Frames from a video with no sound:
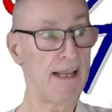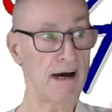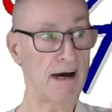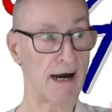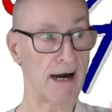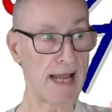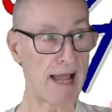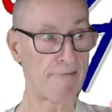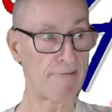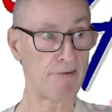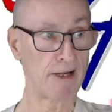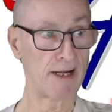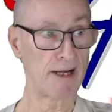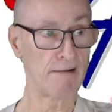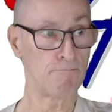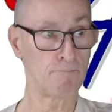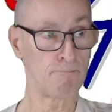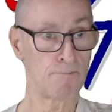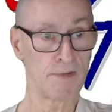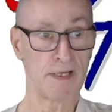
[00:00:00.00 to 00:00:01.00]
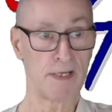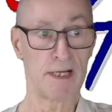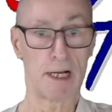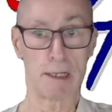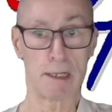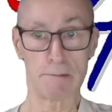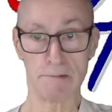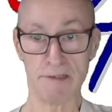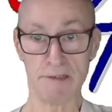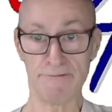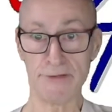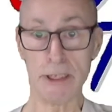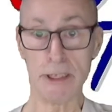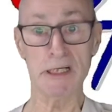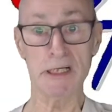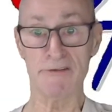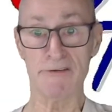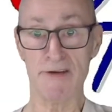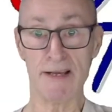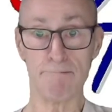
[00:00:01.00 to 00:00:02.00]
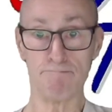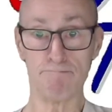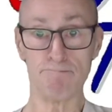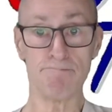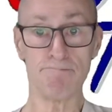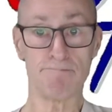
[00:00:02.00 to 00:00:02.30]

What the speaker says: I have a review of it